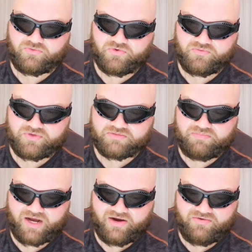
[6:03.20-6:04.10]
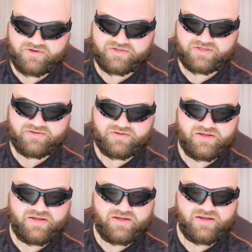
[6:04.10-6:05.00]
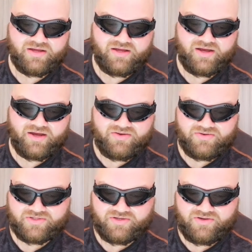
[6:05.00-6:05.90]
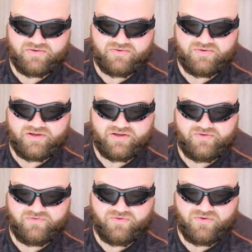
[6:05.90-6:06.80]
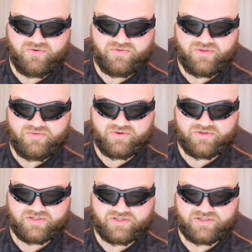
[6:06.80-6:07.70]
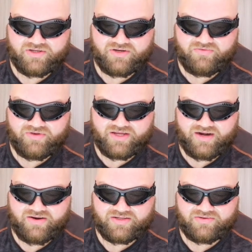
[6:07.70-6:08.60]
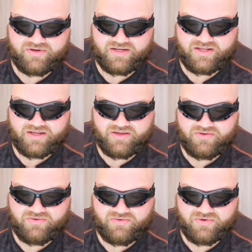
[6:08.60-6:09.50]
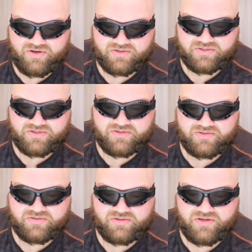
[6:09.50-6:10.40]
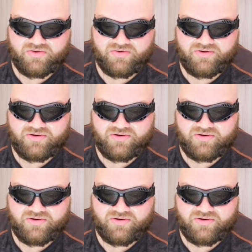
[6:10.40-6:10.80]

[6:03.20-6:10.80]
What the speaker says: ruthless pirate. I also thought there was another character in here who was, I